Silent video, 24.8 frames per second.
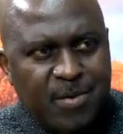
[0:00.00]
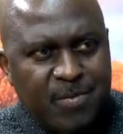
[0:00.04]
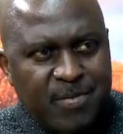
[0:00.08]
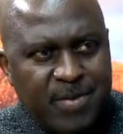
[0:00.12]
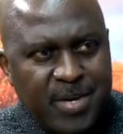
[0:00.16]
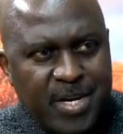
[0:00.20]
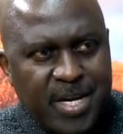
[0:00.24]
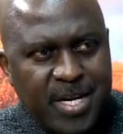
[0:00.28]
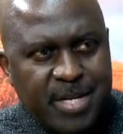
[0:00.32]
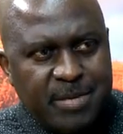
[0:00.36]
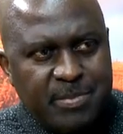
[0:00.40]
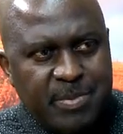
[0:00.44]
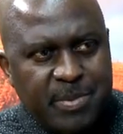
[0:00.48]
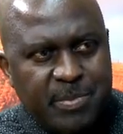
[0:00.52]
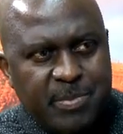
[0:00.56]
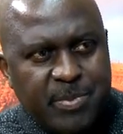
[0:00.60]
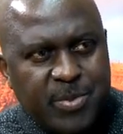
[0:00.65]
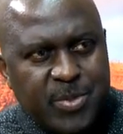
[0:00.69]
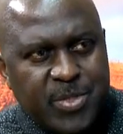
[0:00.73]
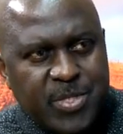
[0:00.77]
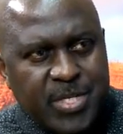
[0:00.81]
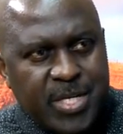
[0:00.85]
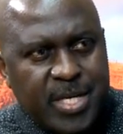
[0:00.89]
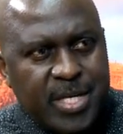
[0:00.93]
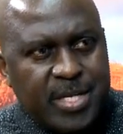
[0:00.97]
overheard
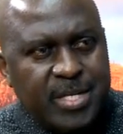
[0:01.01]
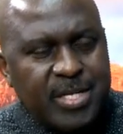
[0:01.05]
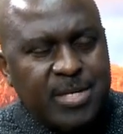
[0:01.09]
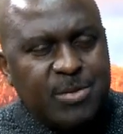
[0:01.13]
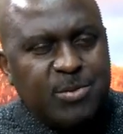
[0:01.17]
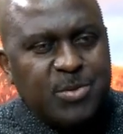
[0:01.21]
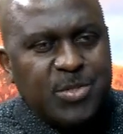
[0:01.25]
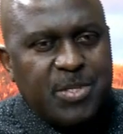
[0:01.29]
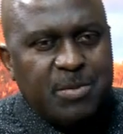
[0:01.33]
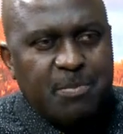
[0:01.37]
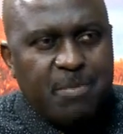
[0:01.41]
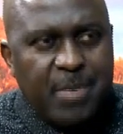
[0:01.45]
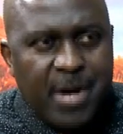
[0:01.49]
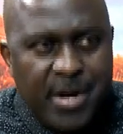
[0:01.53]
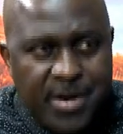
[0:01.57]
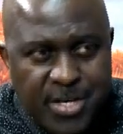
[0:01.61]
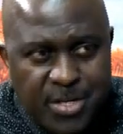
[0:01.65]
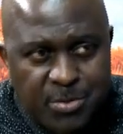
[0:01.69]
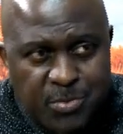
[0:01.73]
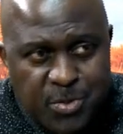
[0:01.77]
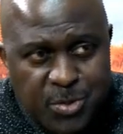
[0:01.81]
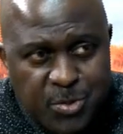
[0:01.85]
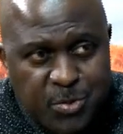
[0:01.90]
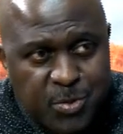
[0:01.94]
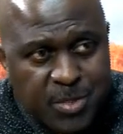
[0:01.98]
people say. There was a
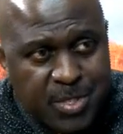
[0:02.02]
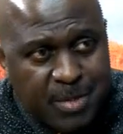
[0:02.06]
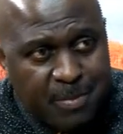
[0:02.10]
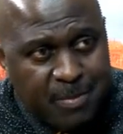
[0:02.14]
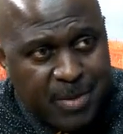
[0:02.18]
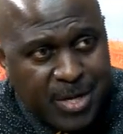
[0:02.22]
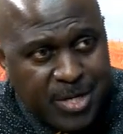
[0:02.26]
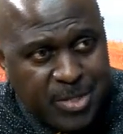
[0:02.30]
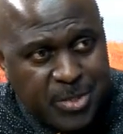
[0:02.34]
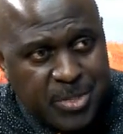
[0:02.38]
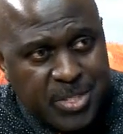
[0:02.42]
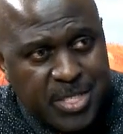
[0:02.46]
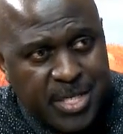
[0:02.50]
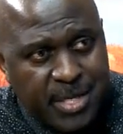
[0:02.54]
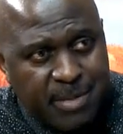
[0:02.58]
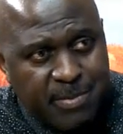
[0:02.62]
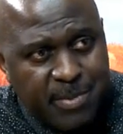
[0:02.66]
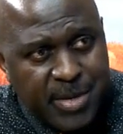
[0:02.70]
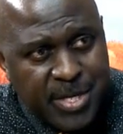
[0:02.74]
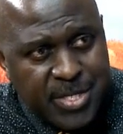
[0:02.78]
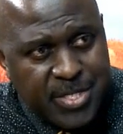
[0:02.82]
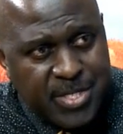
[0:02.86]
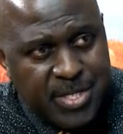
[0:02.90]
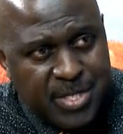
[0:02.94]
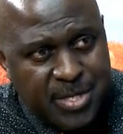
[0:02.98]
marriage which was about to
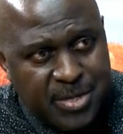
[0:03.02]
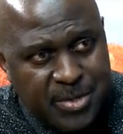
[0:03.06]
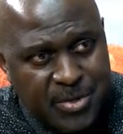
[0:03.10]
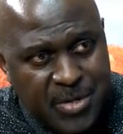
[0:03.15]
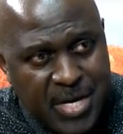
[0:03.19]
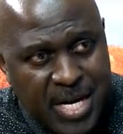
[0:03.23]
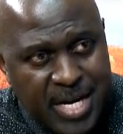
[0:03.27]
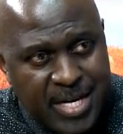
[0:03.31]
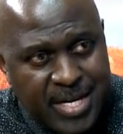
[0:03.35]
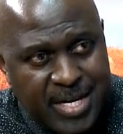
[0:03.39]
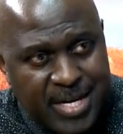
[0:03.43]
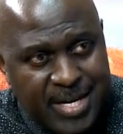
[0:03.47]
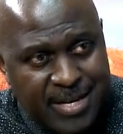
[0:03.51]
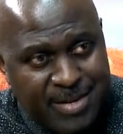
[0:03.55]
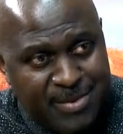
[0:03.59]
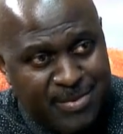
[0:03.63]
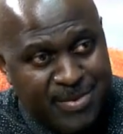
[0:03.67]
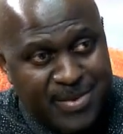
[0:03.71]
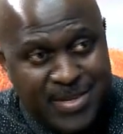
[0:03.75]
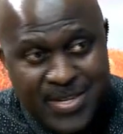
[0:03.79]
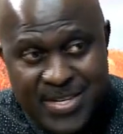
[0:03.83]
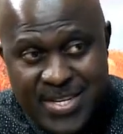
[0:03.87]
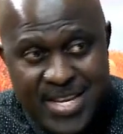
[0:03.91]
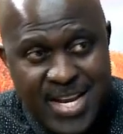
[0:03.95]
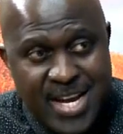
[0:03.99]
take place in Uganda
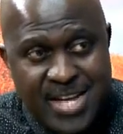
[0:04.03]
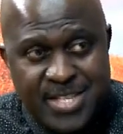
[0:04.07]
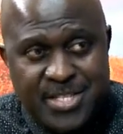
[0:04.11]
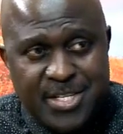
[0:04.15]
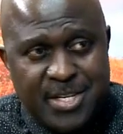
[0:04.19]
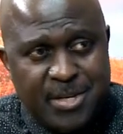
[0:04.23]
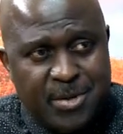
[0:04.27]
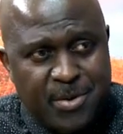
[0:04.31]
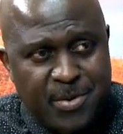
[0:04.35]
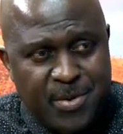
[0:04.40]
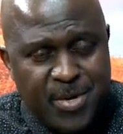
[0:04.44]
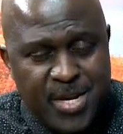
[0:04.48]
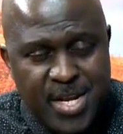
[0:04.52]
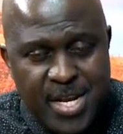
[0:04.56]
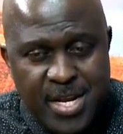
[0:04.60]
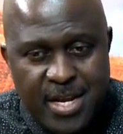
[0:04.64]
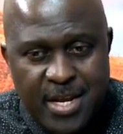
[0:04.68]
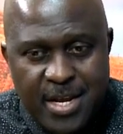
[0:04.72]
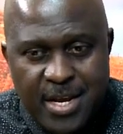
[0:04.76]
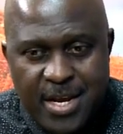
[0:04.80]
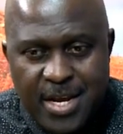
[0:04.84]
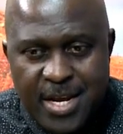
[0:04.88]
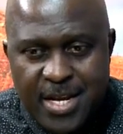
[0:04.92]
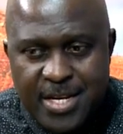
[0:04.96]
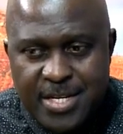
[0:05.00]
years ago.
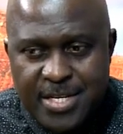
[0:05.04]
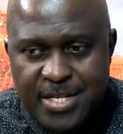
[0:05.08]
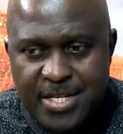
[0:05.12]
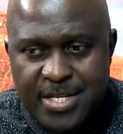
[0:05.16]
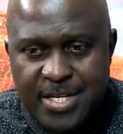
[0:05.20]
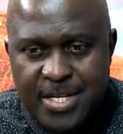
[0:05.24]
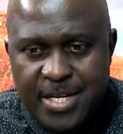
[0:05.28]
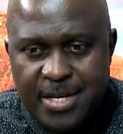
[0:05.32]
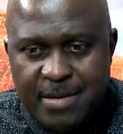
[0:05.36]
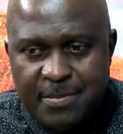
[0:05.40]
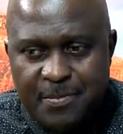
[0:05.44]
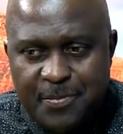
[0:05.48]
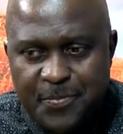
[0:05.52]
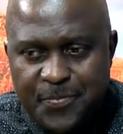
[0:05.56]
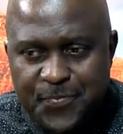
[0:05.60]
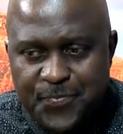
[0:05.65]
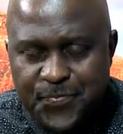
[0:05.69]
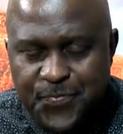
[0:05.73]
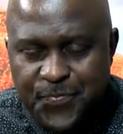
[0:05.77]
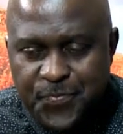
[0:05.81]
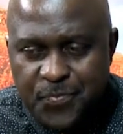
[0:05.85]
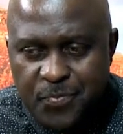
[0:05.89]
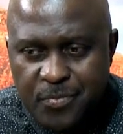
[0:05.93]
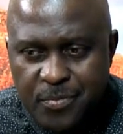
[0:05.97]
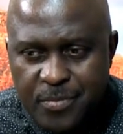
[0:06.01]

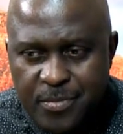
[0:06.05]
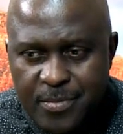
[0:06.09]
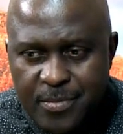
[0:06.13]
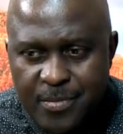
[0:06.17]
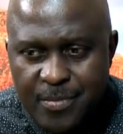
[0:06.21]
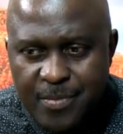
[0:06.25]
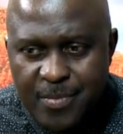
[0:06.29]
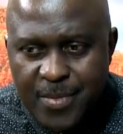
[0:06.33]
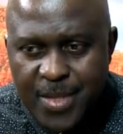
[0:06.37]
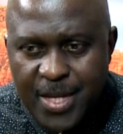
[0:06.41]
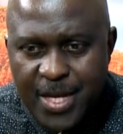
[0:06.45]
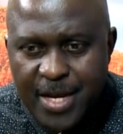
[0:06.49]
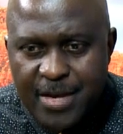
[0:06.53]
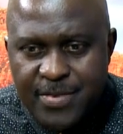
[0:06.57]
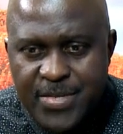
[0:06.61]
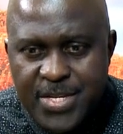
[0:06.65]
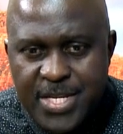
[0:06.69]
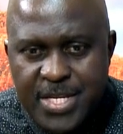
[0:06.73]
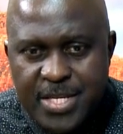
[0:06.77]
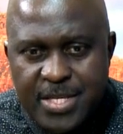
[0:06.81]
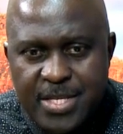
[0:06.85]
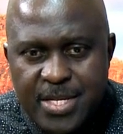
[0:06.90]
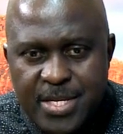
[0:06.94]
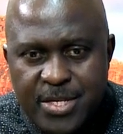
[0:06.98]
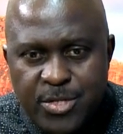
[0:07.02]
And I
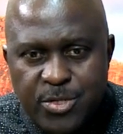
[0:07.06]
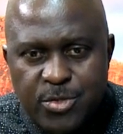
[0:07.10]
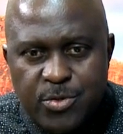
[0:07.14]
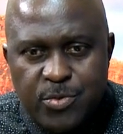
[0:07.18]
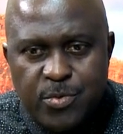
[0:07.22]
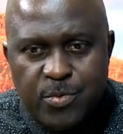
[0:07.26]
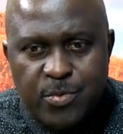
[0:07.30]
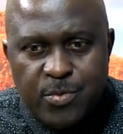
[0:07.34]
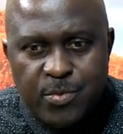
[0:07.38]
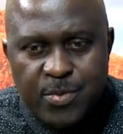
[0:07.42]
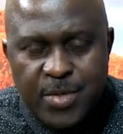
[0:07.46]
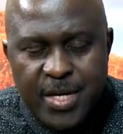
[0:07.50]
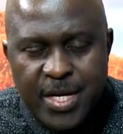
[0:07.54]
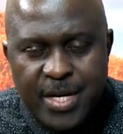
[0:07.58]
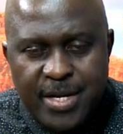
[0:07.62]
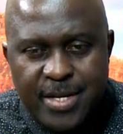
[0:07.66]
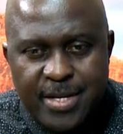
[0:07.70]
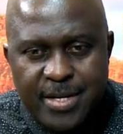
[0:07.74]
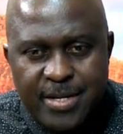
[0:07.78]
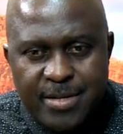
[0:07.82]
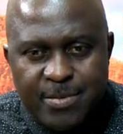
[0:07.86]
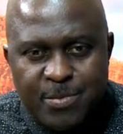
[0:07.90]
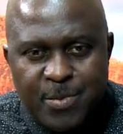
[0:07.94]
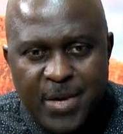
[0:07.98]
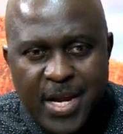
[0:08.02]
think the two
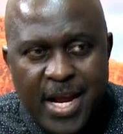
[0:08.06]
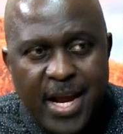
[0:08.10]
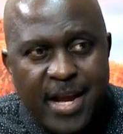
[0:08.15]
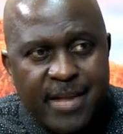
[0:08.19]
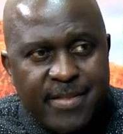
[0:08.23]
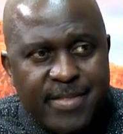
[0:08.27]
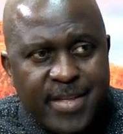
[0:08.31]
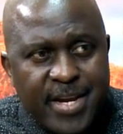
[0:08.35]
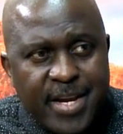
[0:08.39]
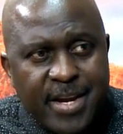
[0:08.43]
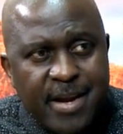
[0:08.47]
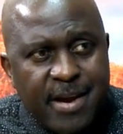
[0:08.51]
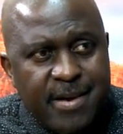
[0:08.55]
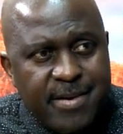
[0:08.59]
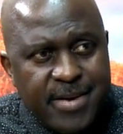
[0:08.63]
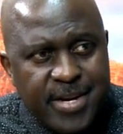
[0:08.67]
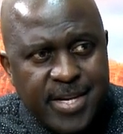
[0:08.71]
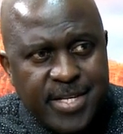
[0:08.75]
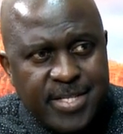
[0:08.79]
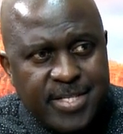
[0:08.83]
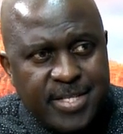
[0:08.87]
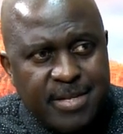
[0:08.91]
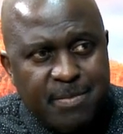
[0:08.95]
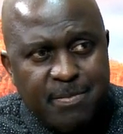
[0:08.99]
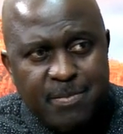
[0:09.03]
were either
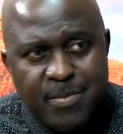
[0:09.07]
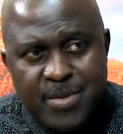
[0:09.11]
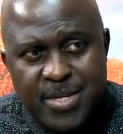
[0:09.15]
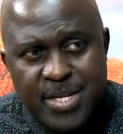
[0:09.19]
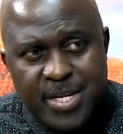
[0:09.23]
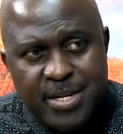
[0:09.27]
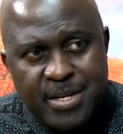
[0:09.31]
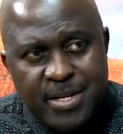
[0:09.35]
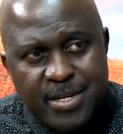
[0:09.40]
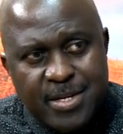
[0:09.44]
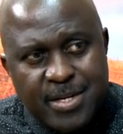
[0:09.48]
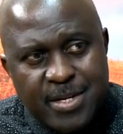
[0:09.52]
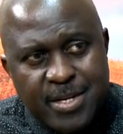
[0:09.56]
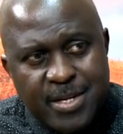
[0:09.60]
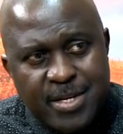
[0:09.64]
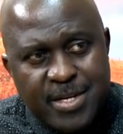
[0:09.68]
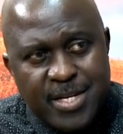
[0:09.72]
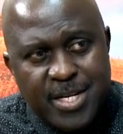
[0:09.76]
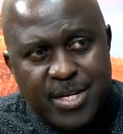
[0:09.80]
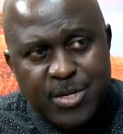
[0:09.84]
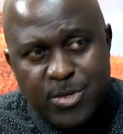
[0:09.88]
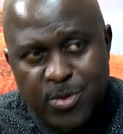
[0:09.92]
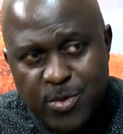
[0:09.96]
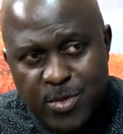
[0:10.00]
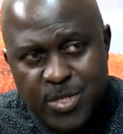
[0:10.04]
carriers.
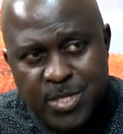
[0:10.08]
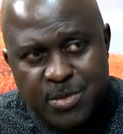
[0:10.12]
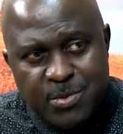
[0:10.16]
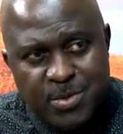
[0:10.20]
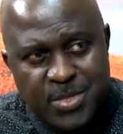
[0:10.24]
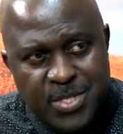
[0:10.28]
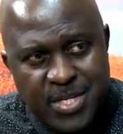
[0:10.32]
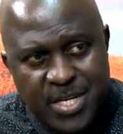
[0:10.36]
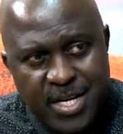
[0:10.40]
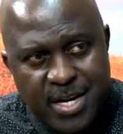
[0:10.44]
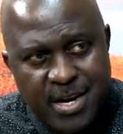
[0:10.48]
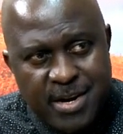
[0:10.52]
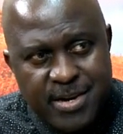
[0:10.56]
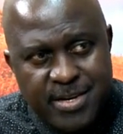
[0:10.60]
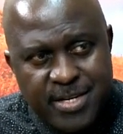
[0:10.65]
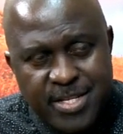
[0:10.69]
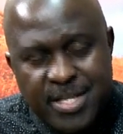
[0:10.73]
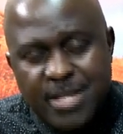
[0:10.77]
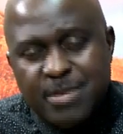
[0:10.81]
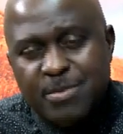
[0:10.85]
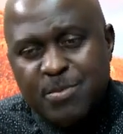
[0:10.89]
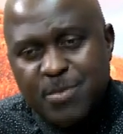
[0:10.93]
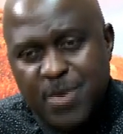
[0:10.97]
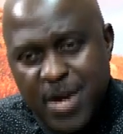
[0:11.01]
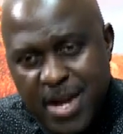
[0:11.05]
The daughter was a carrier,
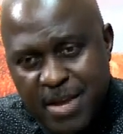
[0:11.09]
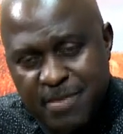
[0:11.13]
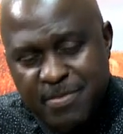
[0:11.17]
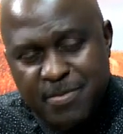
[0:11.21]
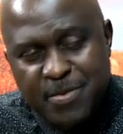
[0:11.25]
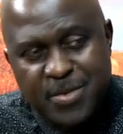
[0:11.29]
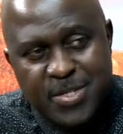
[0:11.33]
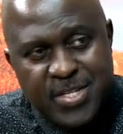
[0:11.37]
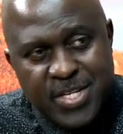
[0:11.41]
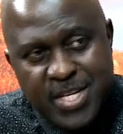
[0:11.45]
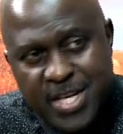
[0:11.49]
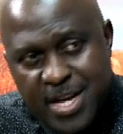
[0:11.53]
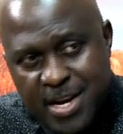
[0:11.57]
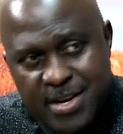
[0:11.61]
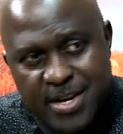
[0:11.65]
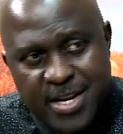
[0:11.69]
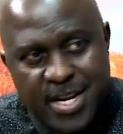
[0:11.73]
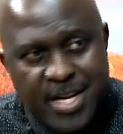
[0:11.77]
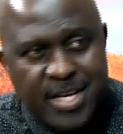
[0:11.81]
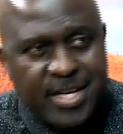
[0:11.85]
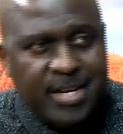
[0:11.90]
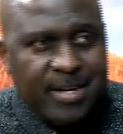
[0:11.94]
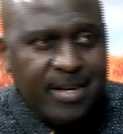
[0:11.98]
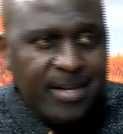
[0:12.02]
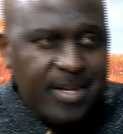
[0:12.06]
the wife was a
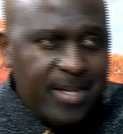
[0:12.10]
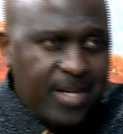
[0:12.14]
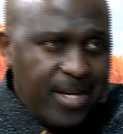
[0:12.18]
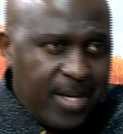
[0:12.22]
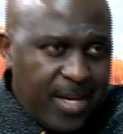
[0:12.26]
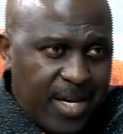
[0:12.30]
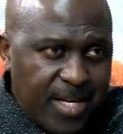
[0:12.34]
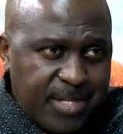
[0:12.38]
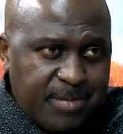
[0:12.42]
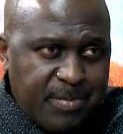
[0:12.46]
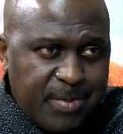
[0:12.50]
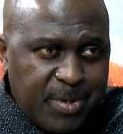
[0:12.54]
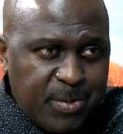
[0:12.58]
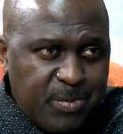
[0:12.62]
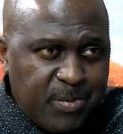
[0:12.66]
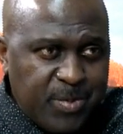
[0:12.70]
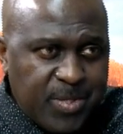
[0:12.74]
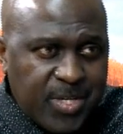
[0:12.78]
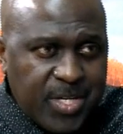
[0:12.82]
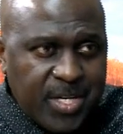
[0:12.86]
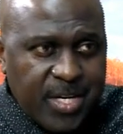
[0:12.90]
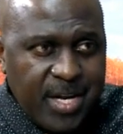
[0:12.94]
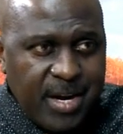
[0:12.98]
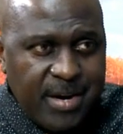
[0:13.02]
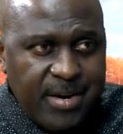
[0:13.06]
carrier, and the husband
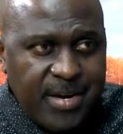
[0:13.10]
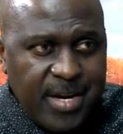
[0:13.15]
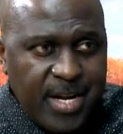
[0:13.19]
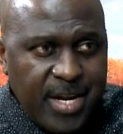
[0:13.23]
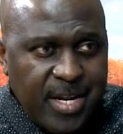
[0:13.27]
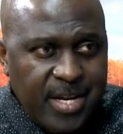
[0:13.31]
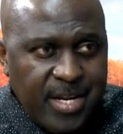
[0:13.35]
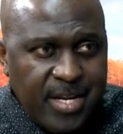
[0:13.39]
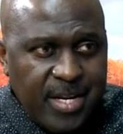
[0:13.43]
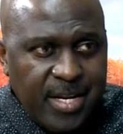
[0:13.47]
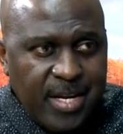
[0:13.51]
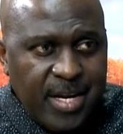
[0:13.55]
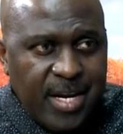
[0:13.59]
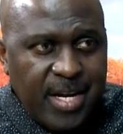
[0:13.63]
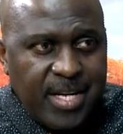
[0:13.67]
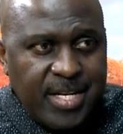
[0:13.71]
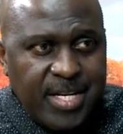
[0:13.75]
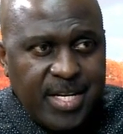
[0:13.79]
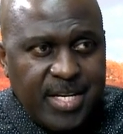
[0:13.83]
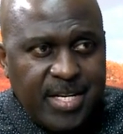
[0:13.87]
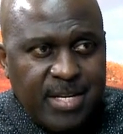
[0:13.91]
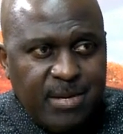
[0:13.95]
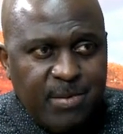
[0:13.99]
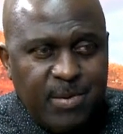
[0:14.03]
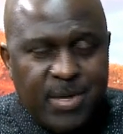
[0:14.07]
was a carrier.
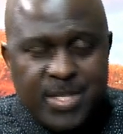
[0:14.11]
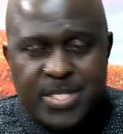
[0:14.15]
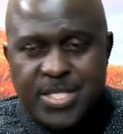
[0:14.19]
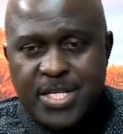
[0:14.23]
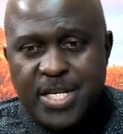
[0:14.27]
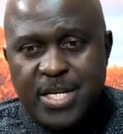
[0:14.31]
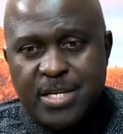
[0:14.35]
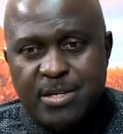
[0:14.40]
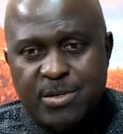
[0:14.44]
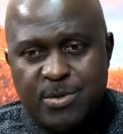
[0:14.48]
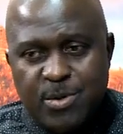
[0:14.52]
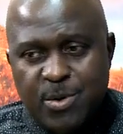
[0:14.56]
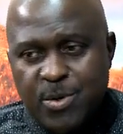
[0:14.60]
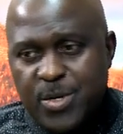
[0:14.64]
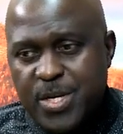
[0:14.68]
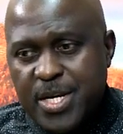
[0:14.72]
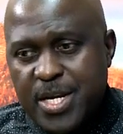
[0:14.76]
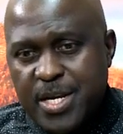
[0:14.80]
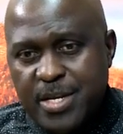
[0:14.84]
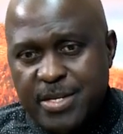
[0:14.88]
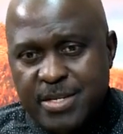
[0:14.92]
And then they were saying,